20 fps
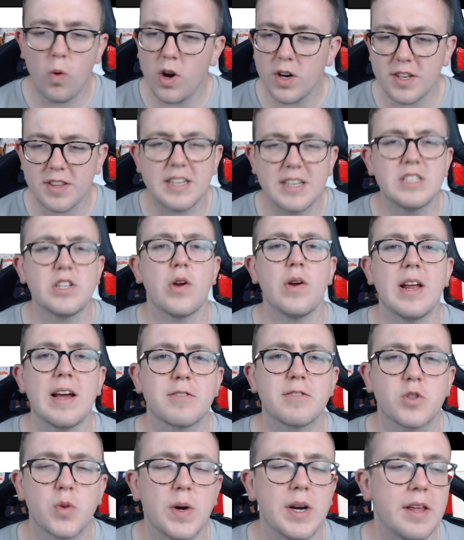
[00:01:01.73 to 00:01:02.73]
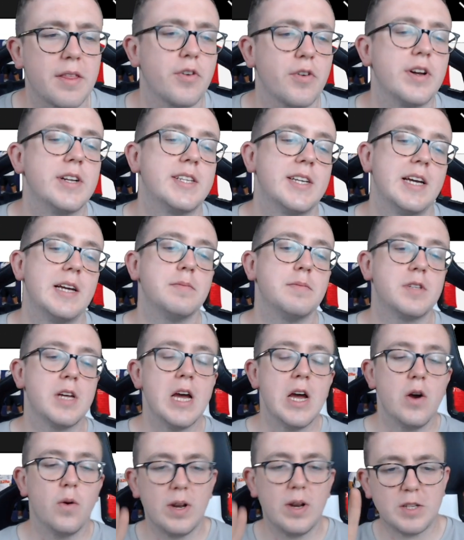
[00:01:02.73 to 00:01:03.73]
why do these only have 23 teams?
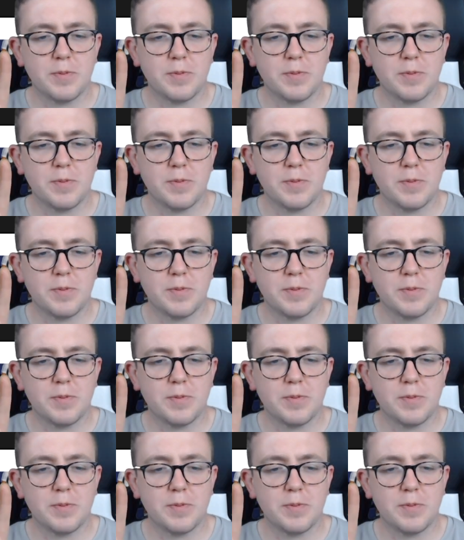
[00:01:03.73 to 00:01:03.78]
Well, it's